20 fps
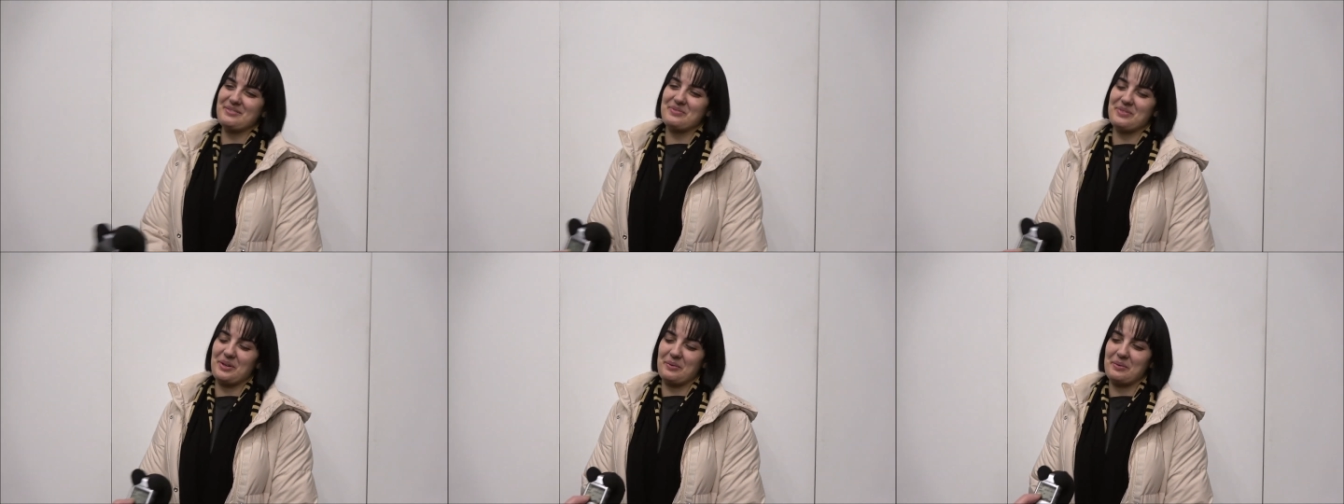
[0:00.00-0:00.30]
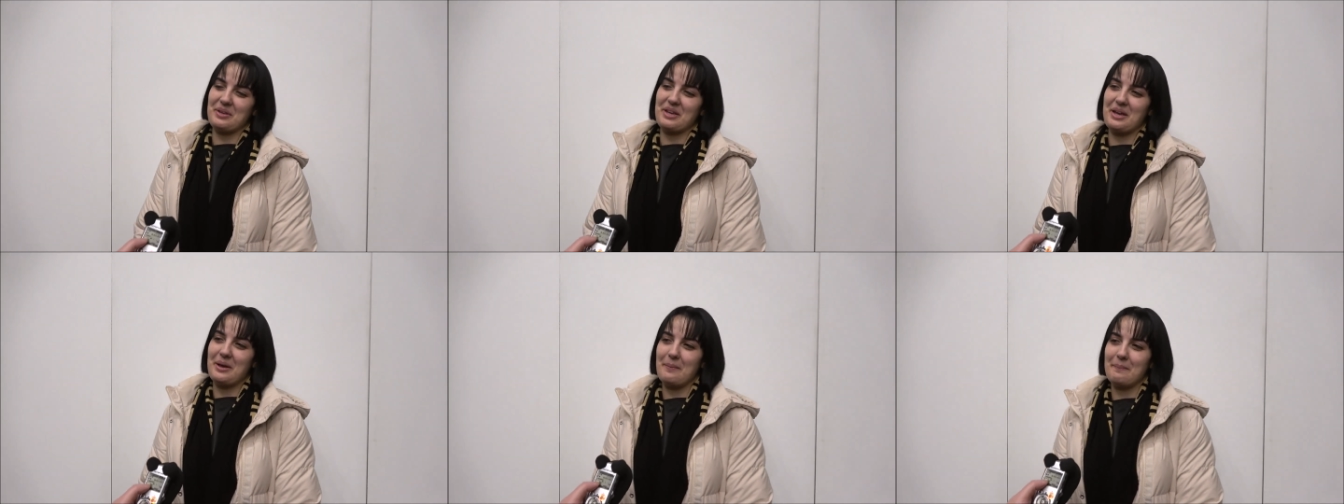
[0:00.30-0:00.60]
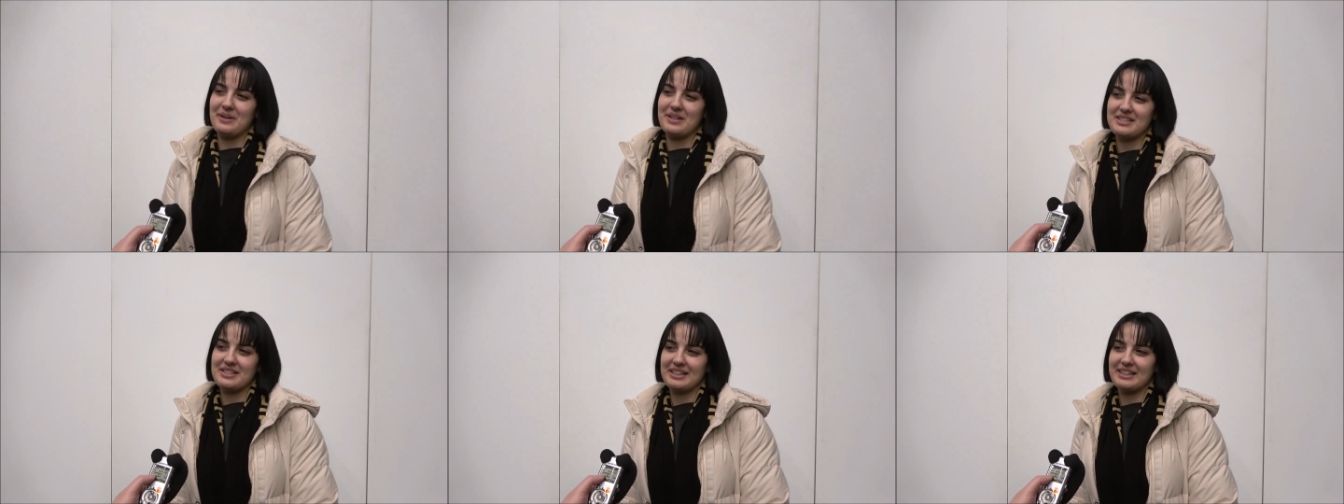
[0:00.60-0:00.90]
No. Uh,
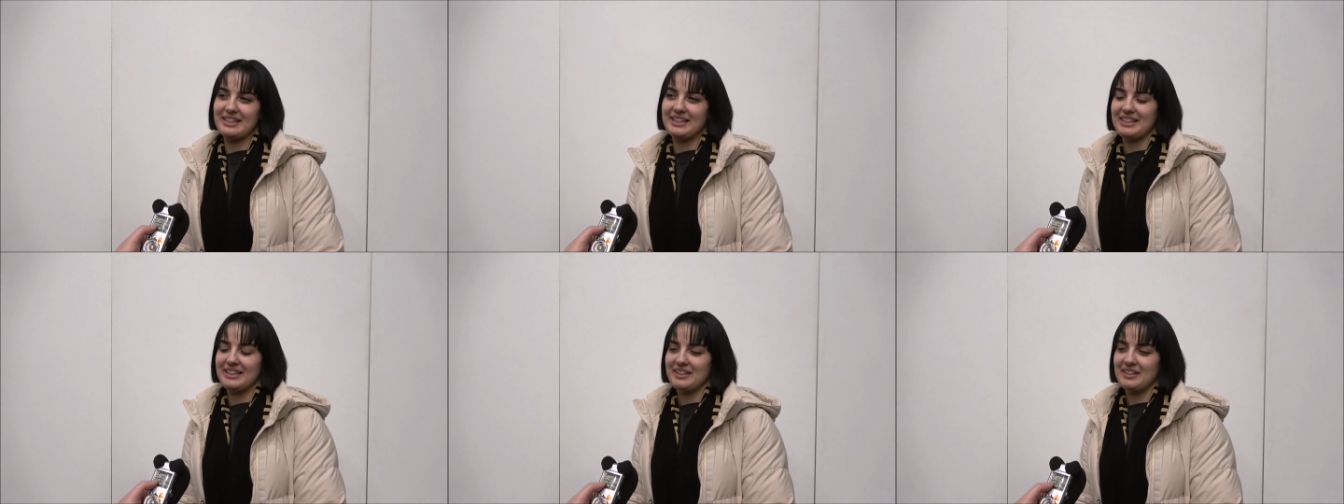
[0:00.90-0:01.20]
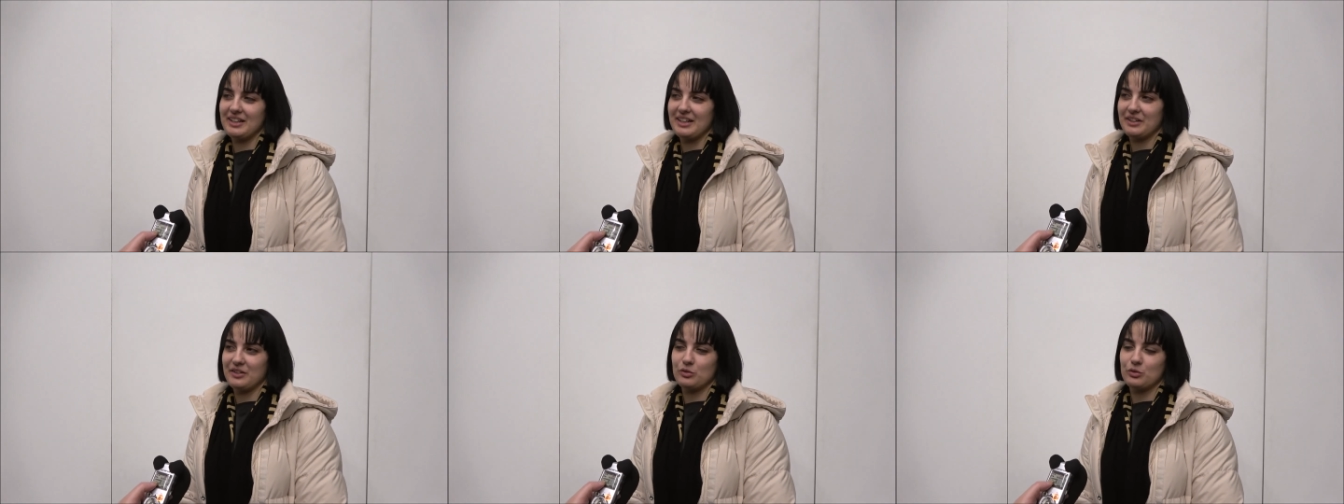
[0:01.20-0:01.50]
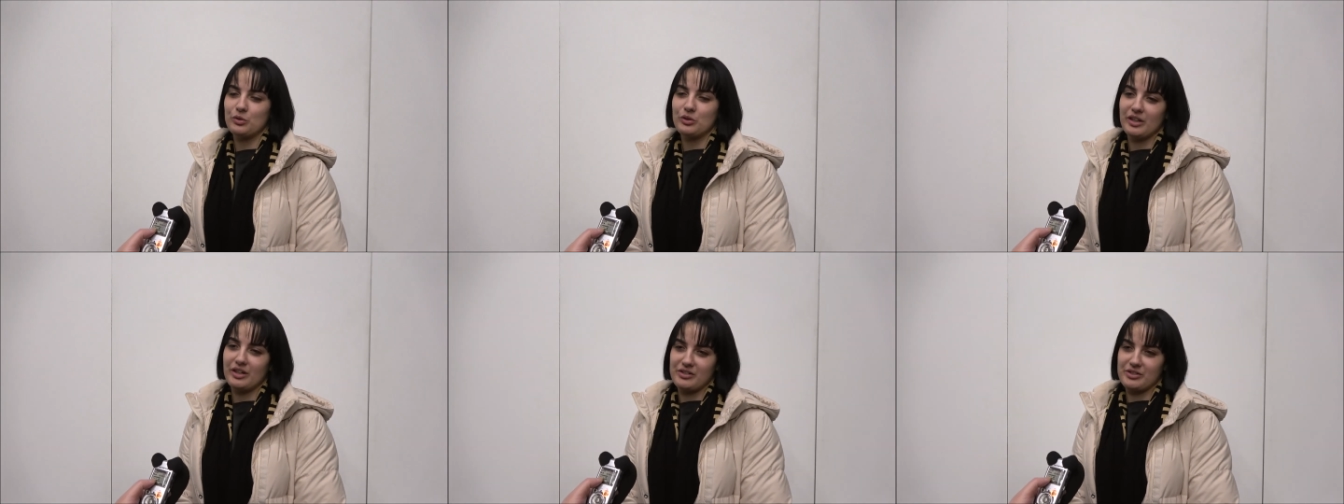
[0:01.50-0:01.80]
basically, like
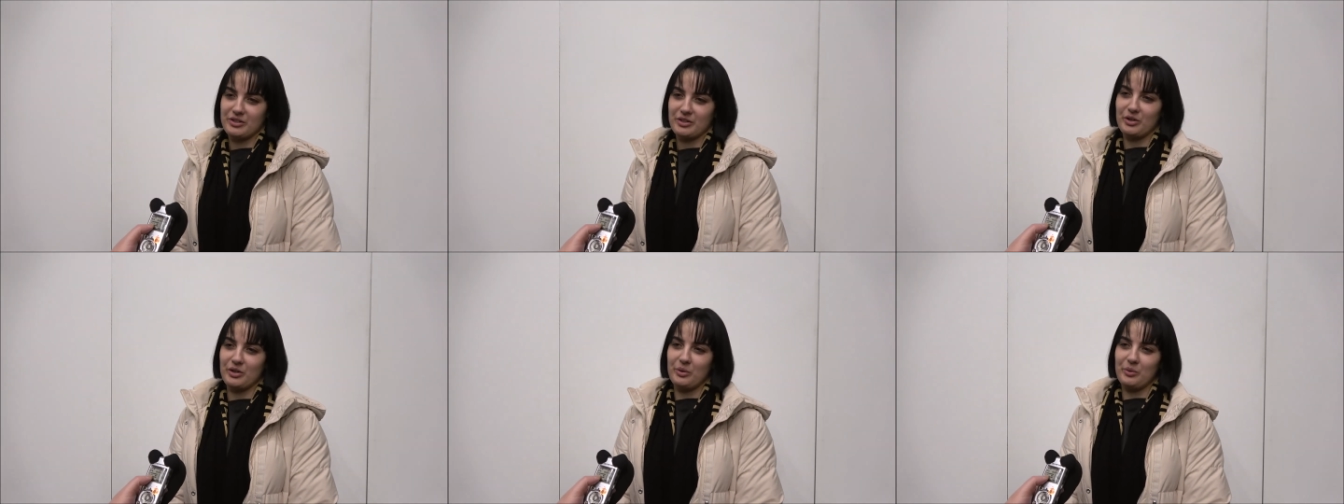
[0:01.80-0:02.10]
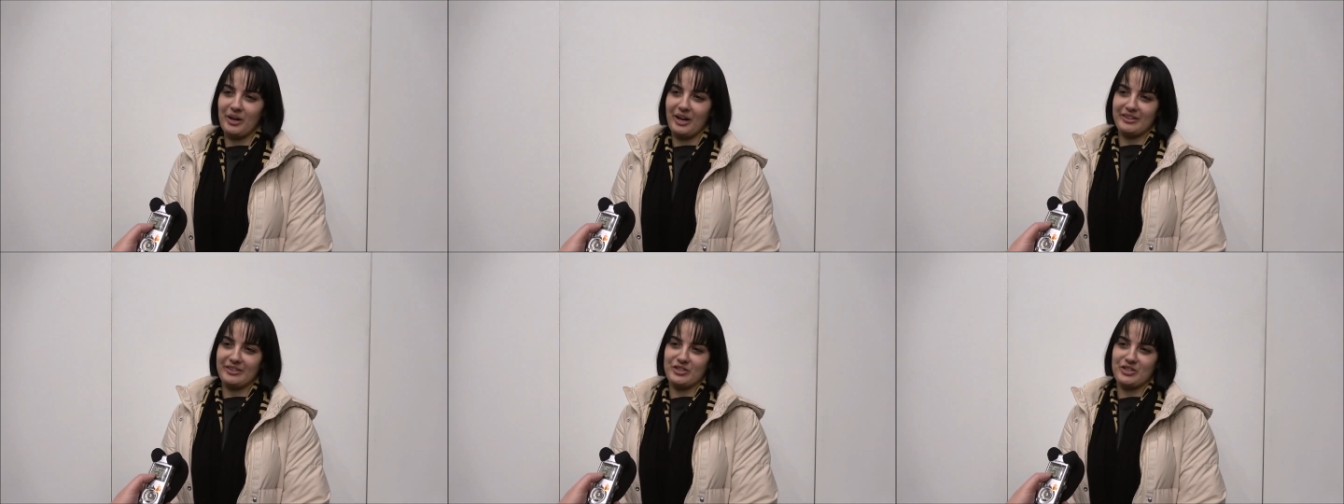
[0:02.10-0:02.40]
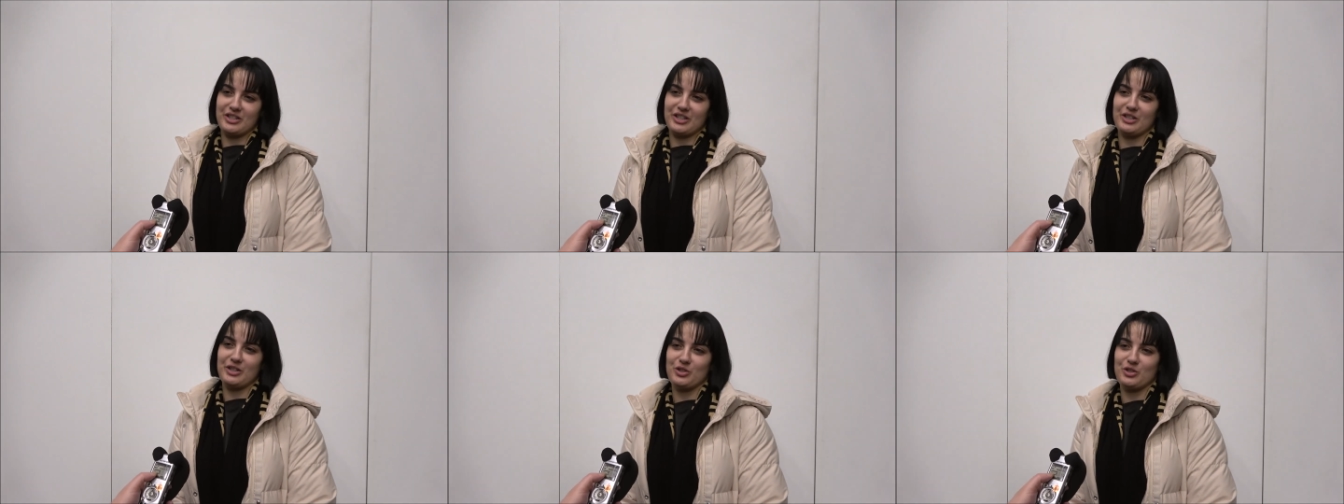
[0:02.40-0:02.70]
two years ago, we had the
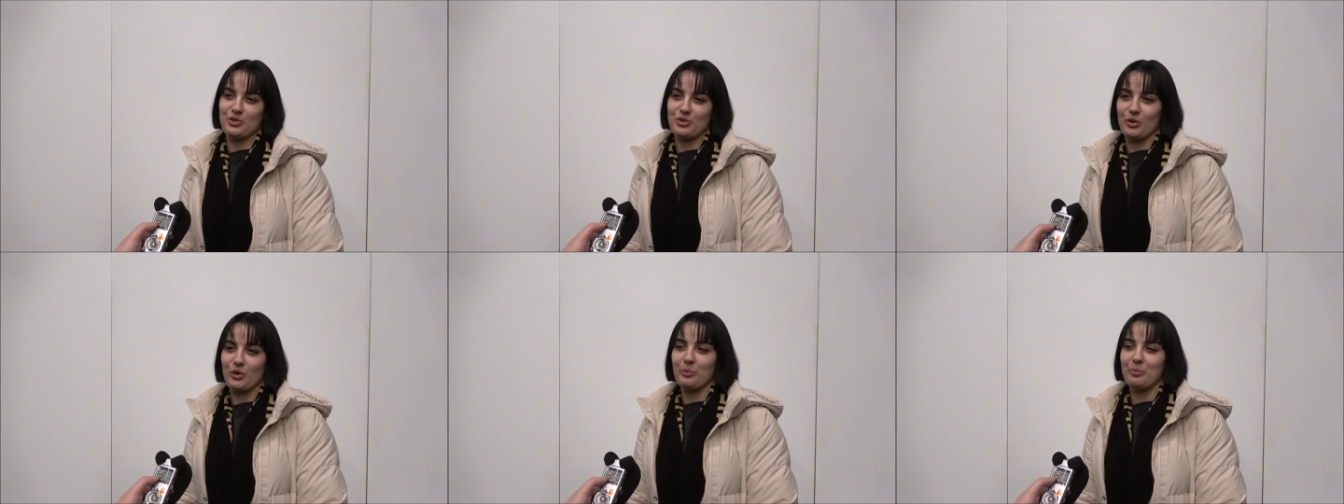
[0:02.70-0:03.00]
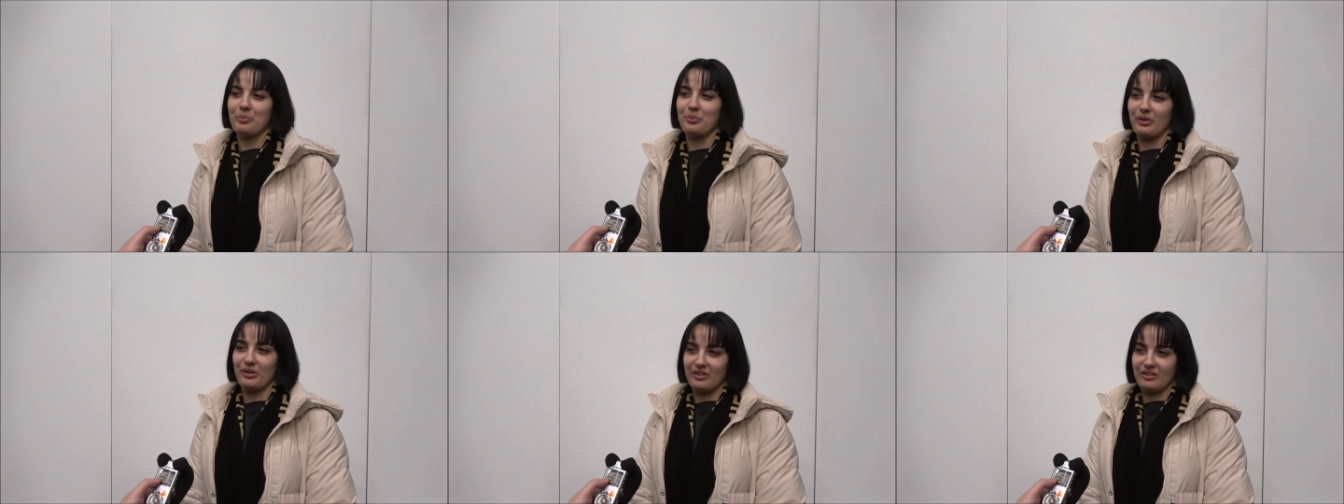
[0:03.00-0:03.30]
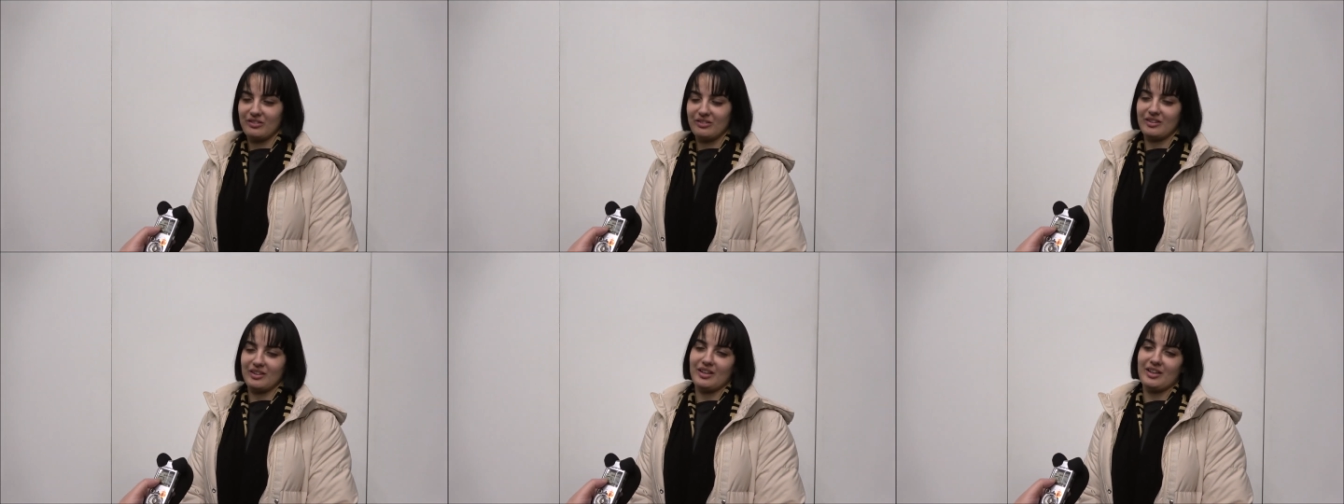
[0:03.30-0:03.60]
chance to
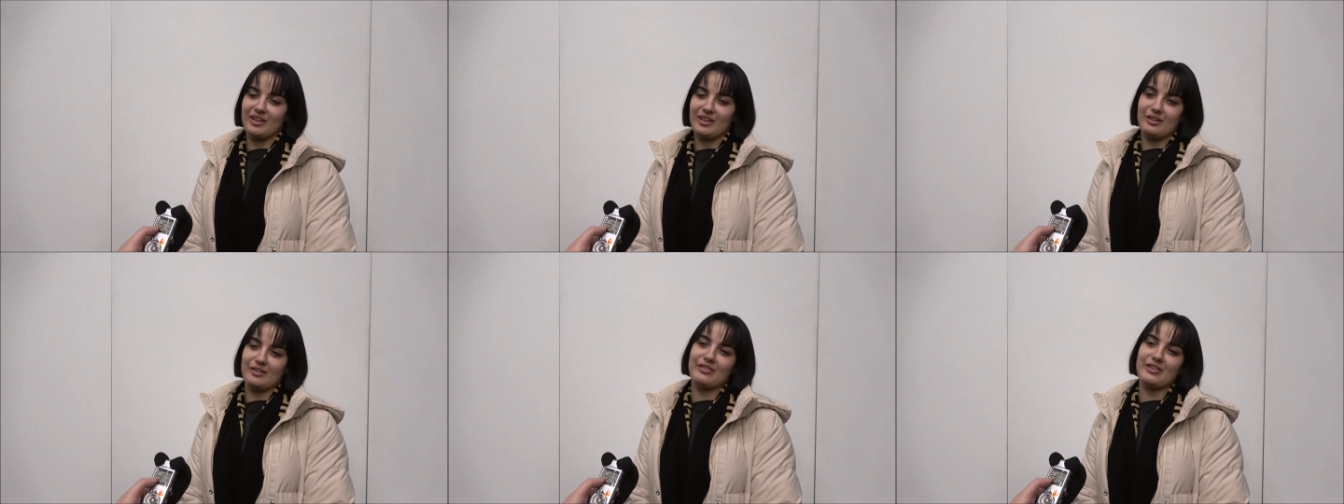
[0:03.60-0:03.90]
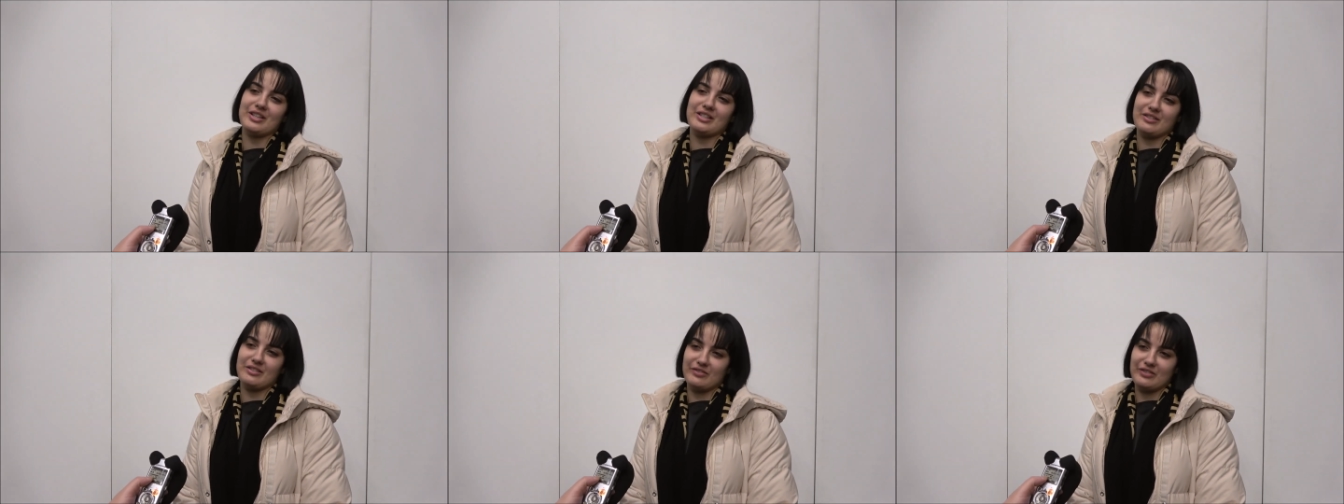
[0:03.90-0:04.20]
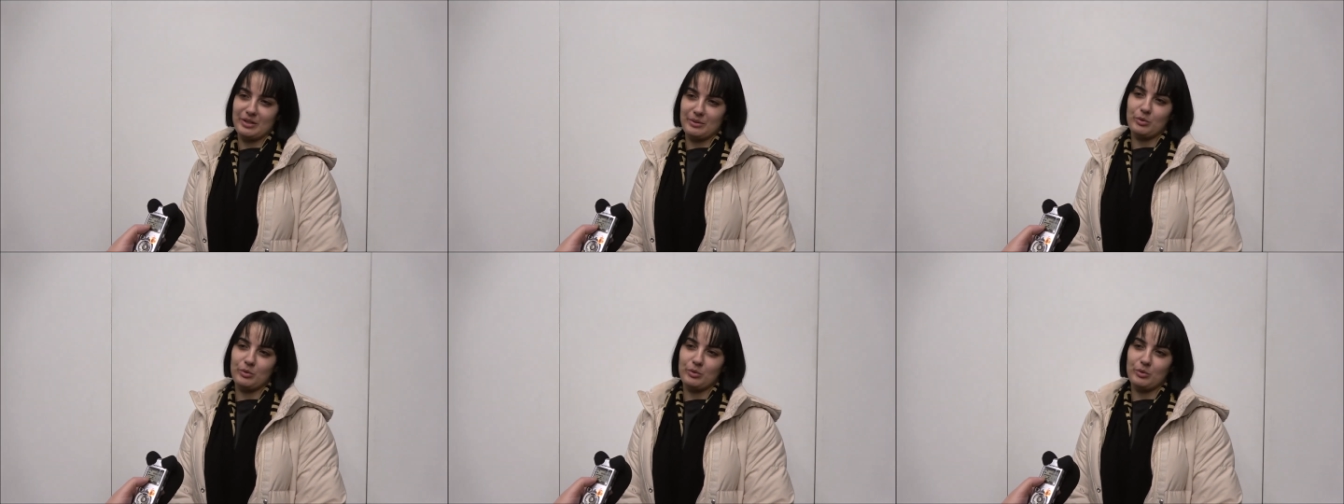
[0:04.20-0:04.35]
compete uh, in a festival,